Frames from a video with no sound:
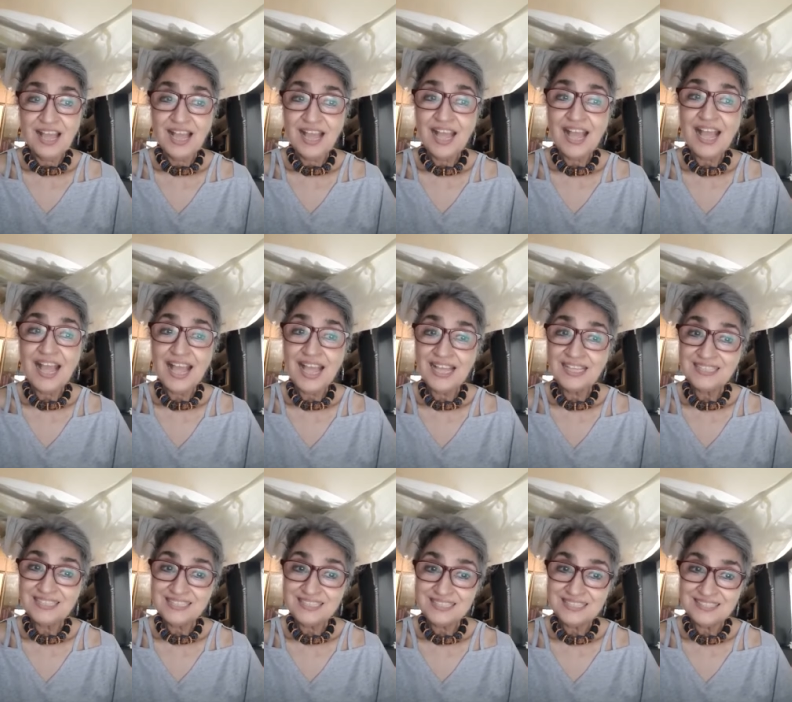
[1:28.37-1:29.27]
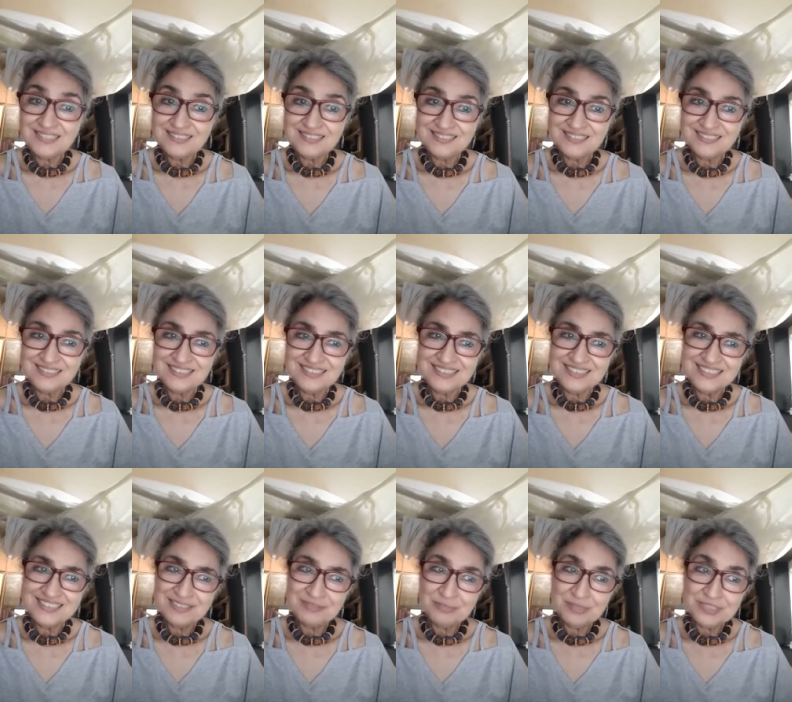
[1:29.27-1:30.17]
And
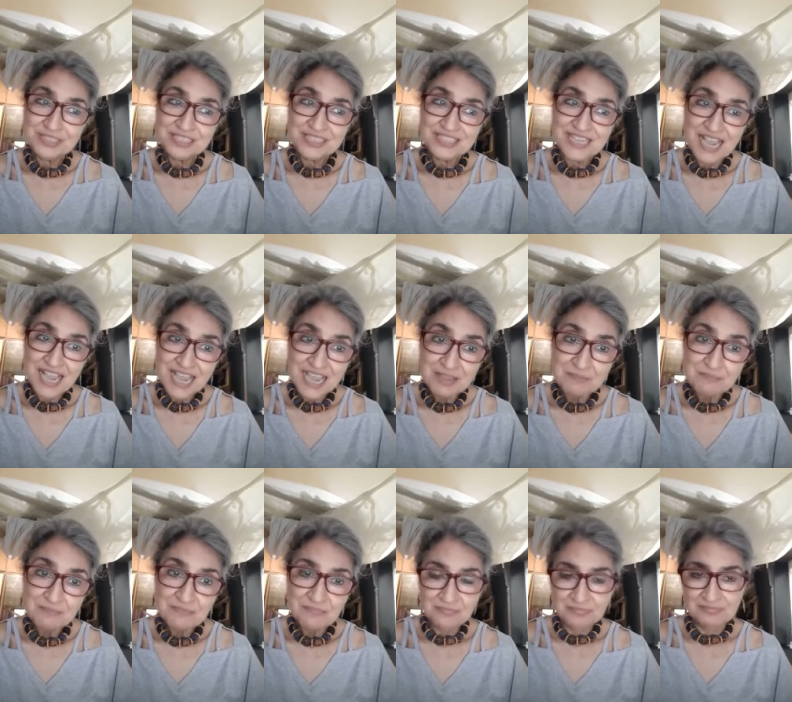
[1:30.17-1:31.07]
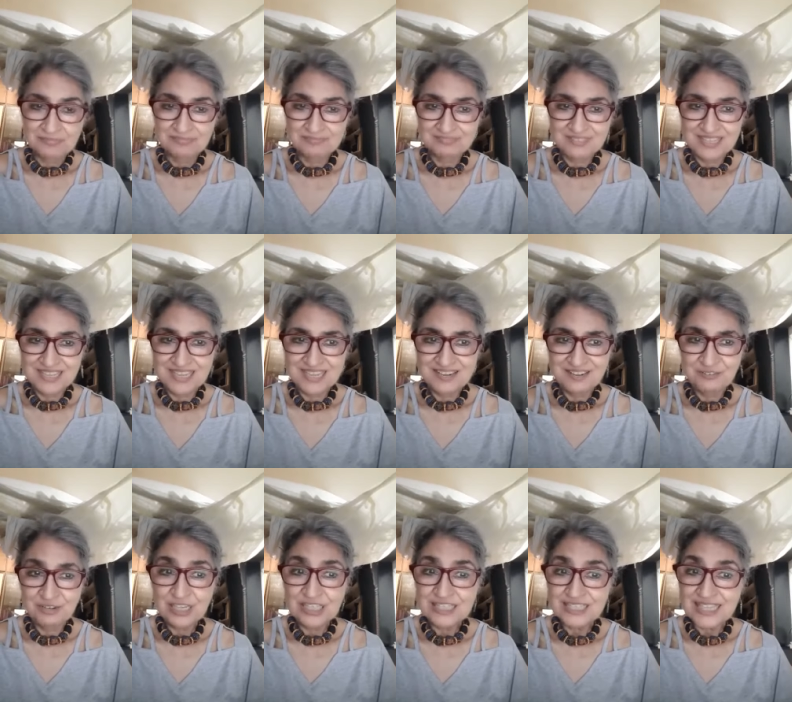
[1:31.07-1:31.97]
by the time he
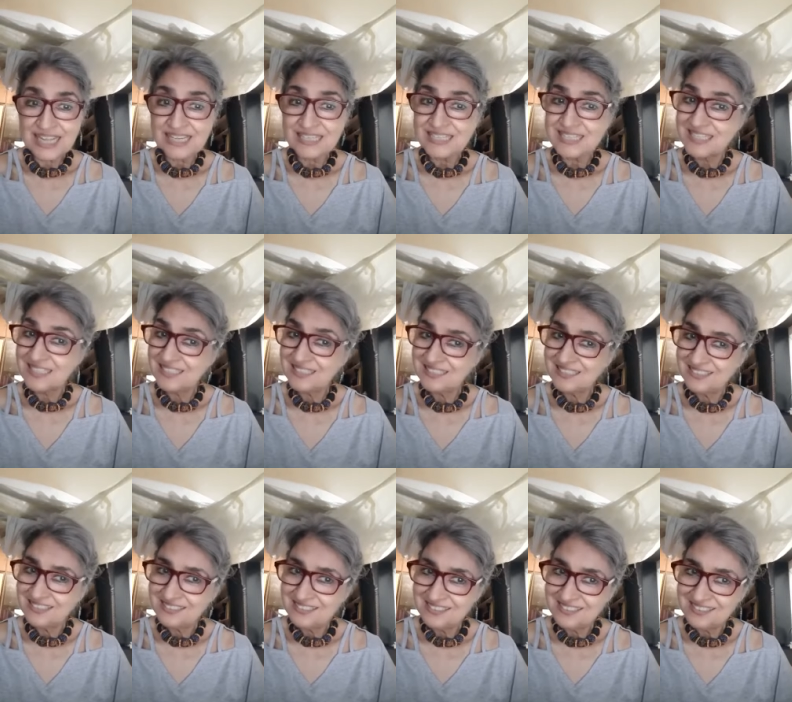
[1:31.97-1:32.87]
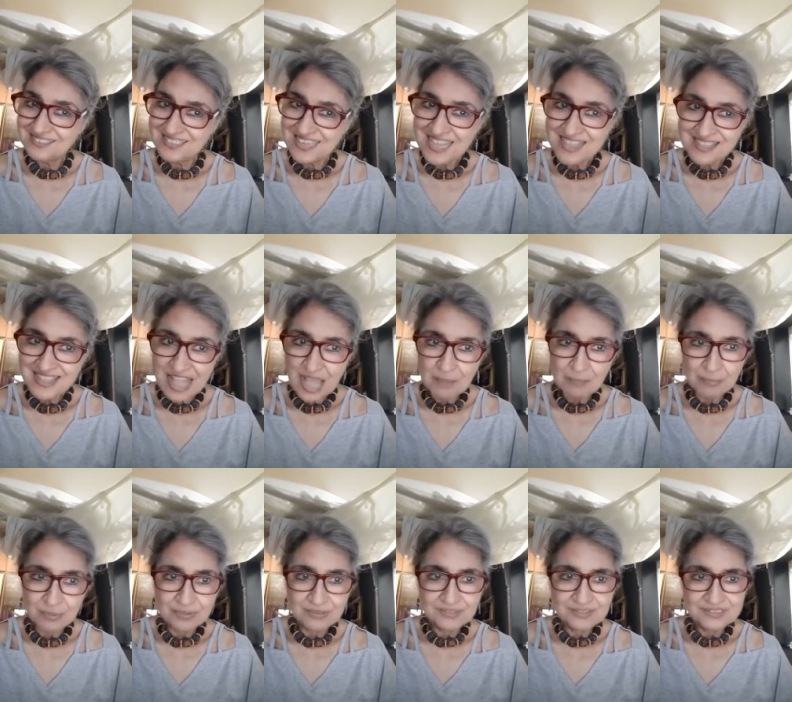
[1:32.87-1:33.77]
reached that tenth
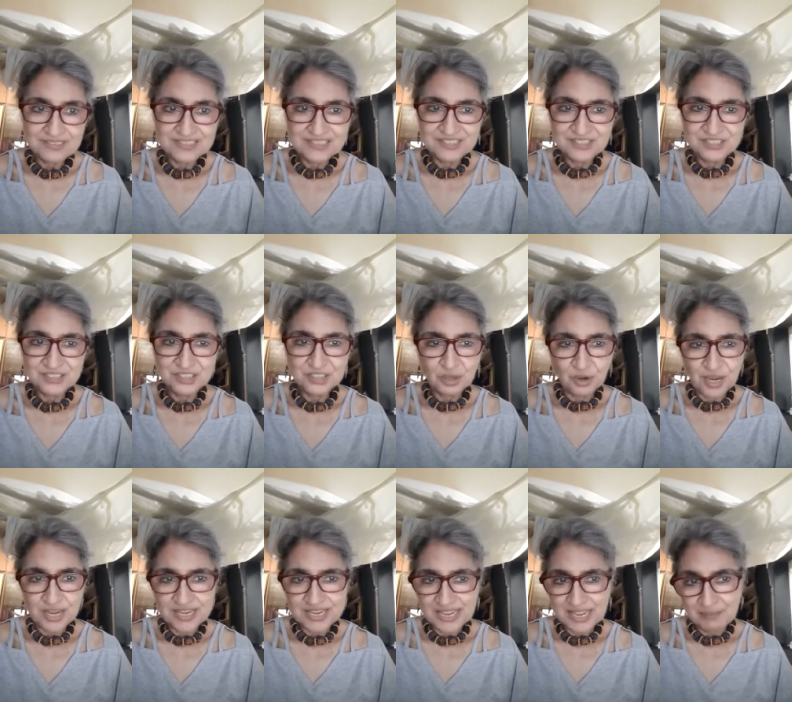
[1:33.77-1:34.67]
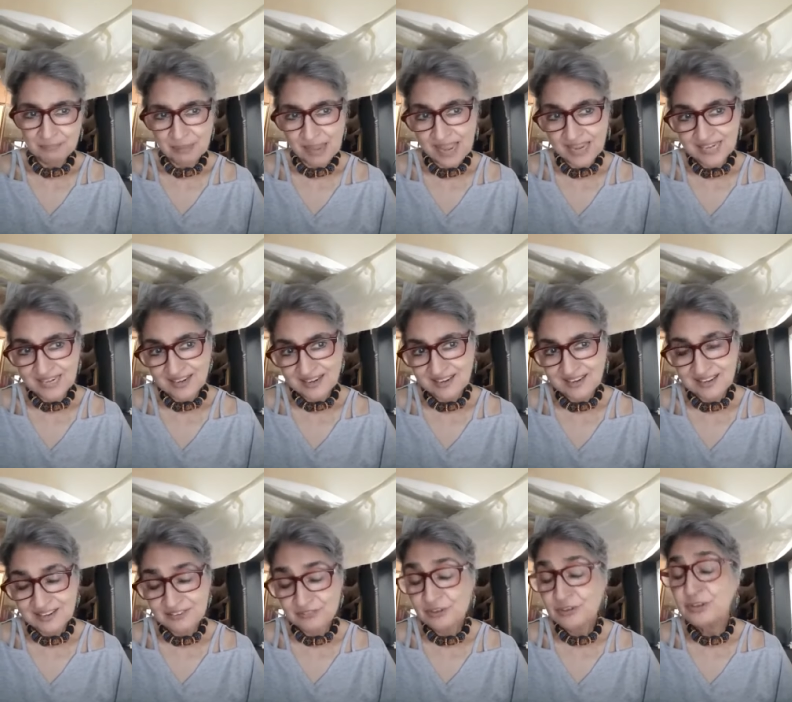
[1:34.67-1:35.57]
apple, his joy kept, had
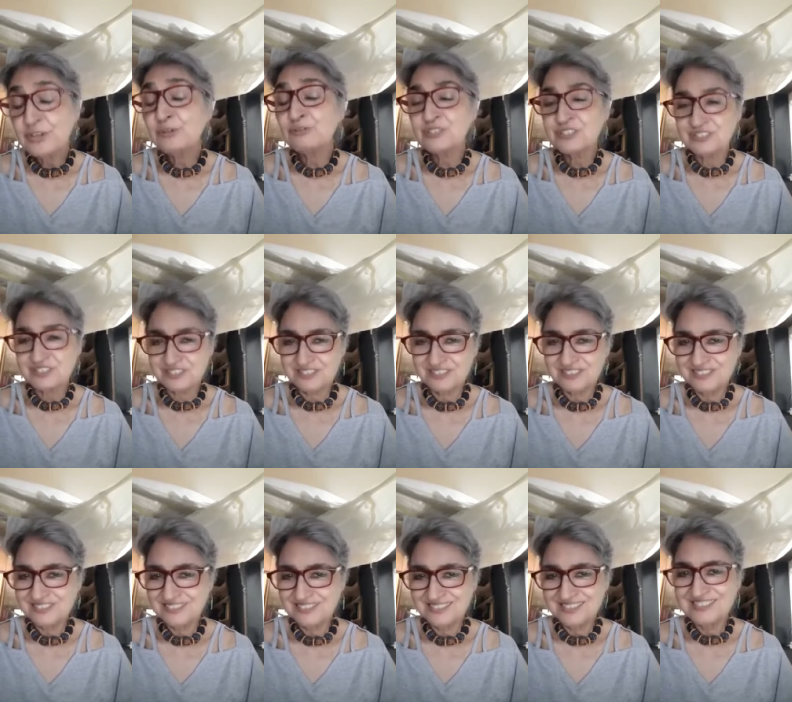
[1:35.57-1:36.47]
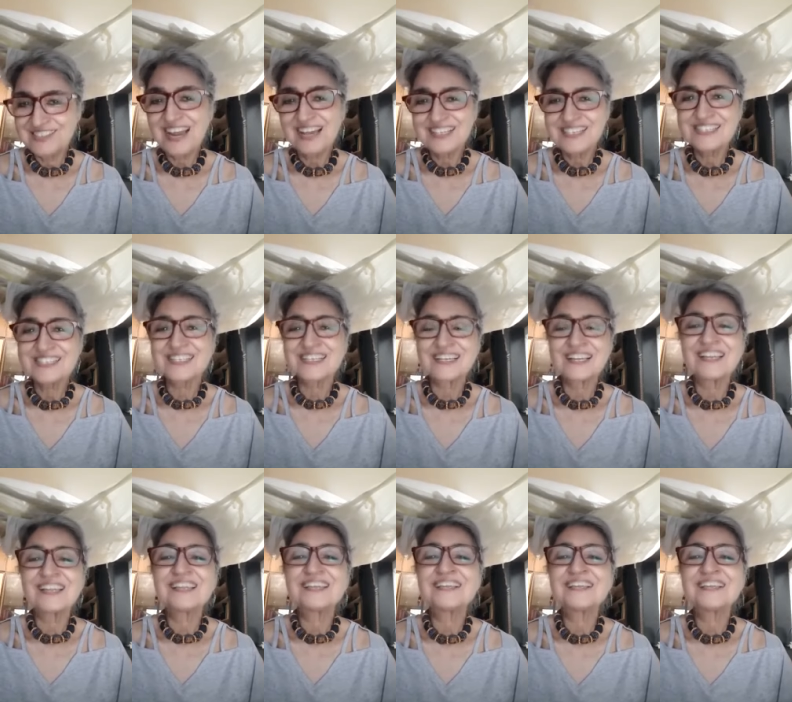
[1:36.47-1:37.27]
reduced drastically.